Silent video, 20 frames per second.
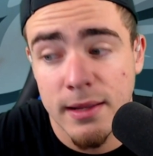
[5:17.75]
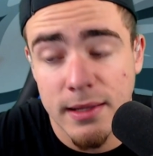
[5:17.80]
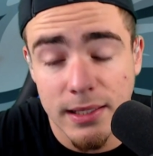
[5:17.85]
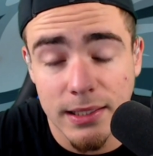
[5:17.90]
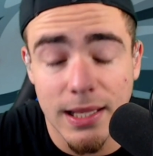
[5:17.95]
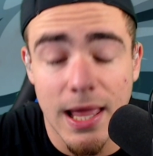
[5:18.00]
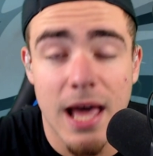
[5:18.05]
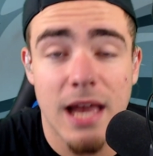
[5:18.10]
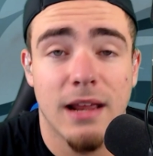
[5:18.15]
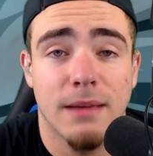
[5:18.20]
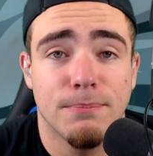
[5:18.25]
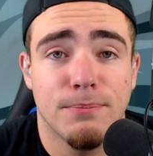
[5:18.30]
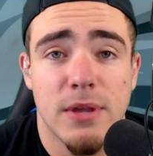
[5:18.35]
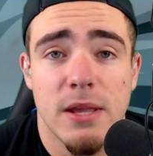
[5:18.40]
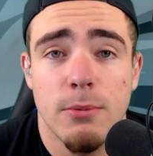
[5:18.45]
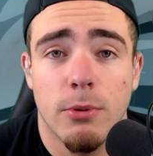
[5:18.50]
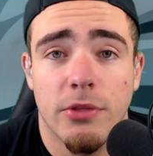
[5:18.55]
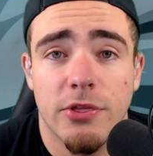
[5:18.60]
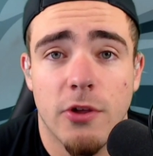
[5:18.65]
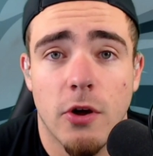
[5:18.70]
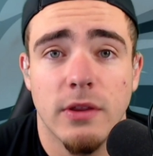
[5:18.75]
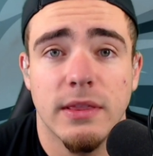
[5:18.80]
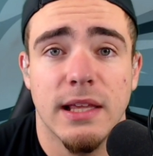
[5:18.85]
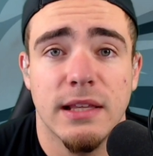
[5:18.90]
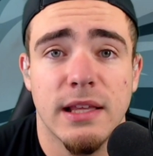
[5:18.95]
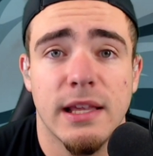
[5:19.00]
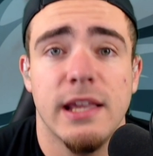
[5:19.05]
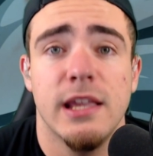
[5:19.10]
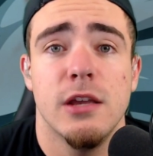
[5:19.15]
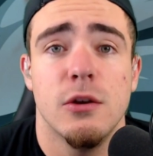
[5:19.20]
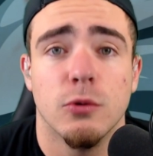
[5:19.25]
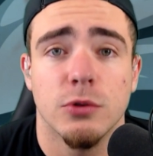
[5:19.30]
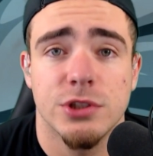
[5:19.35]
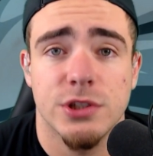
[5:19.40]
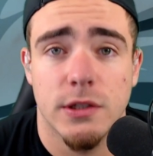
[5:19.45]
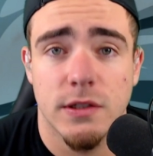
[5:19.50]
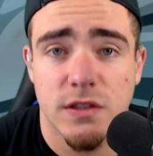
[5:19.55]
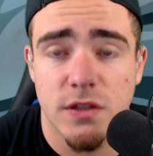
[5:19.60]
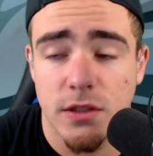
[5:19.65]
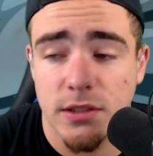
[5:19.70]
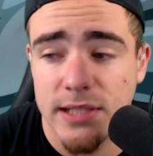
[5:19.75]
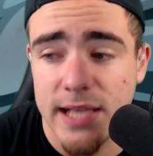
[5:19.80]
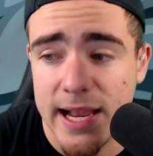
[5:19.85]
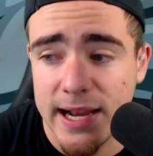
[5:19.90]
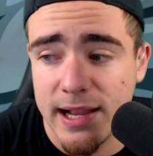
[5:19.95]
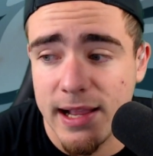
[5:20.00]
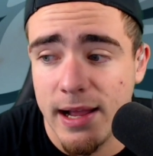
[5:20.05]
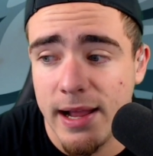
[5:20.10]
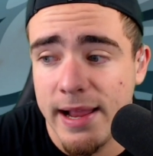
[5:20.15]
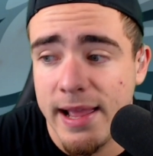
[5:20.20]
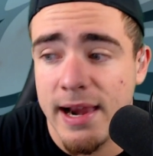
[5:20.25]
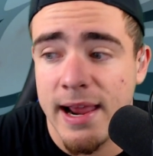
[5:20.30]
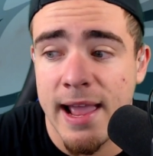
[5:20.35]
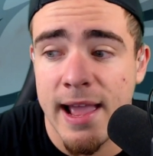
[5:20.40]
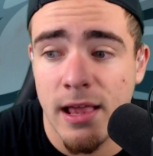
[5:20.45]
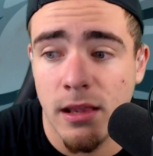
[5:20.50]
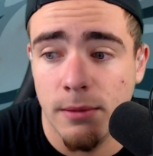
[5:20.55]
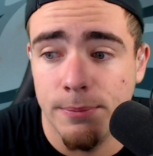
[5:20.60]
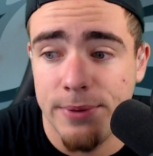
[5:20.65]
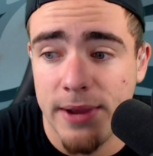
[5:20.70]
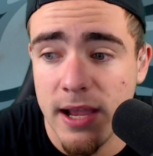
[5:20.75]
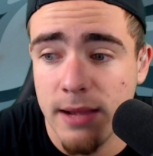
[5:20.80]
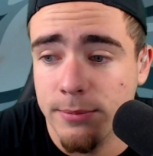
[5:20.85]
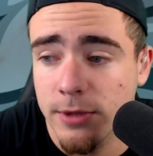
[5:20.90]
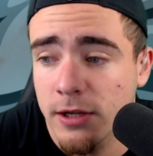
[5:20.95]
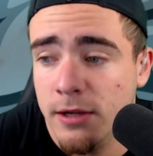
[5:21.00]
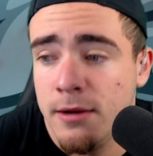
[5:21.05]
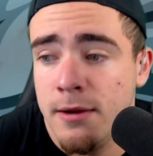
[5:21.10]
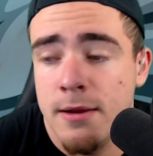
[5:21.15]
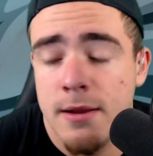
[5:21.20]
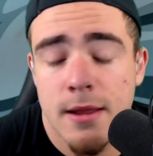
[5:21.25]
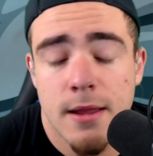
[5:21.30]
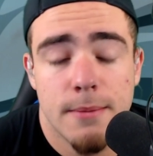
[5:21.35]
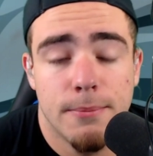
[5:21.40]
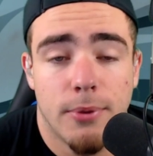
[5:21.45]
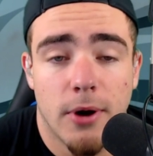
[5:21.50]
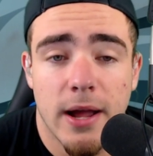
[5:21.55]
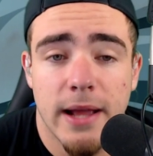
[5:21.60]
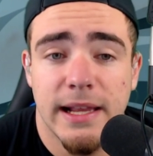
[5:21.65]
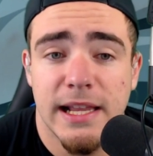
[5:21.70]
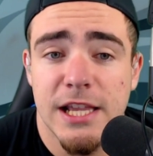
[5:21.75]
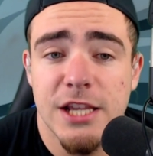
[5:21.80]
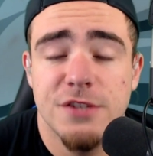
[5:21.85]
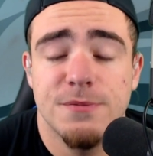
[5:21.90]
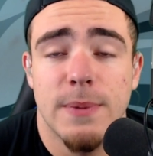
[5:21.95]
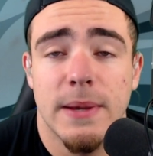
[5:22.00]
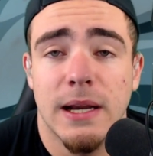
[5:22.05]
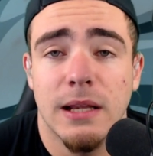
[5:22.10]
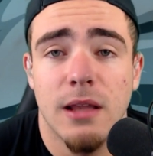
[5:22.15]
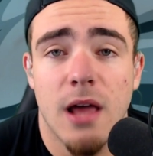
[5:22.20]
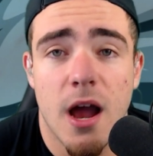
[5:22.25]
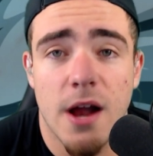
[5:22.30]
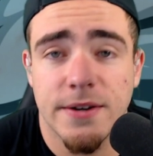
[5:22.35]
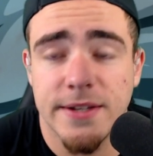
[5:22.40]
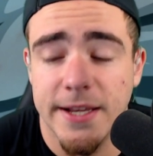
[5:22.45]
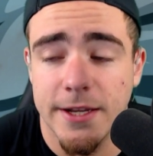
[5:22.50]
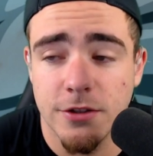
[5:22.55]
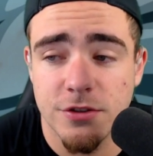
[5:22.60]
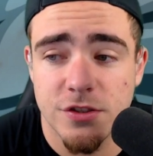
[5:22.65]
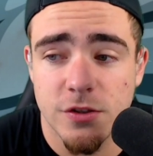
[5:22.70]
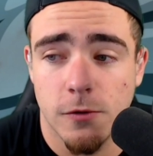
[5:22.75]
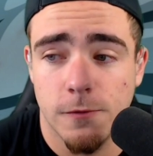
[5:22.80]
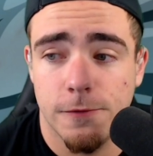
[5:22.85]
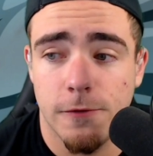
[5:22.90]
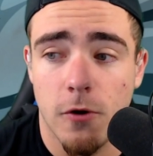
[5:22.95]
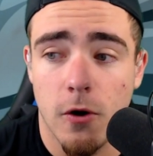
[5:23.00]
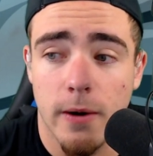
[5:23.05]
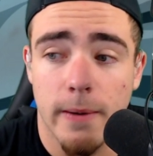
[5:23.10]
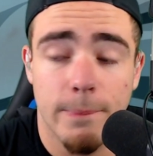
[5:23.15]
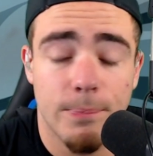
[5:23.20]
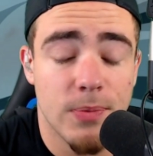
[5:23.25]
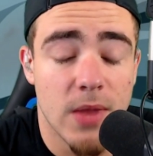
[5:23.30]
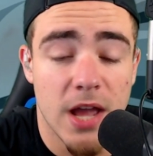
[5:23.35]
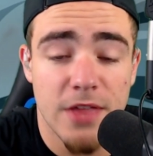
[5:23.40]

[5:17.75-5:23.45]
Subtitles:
A lot of people thought that the Eagles should have took that guy out of Alabama, but he's been a lockdown so far.